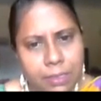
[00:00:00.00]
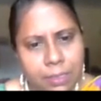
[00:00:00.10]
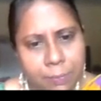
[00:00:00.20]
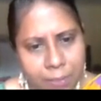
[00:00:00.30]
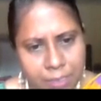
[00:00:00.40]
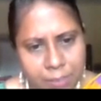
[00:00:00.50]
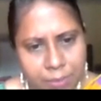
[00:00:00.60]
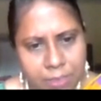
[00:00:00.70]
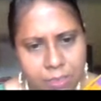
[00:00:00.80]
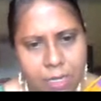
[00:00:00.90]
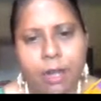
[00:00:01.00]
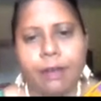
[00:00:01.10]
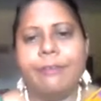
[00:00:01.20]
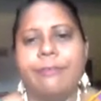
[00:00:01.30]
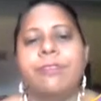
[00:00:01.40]
in parliament
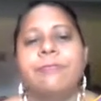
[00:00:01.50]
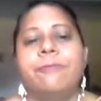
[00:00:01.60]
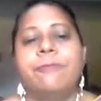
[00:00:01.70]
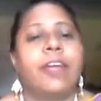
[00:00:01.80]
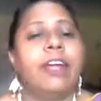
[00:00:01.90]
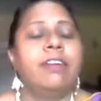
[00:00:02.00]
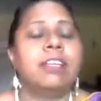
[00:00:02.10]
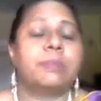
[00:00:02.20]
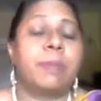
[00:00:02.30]
are from various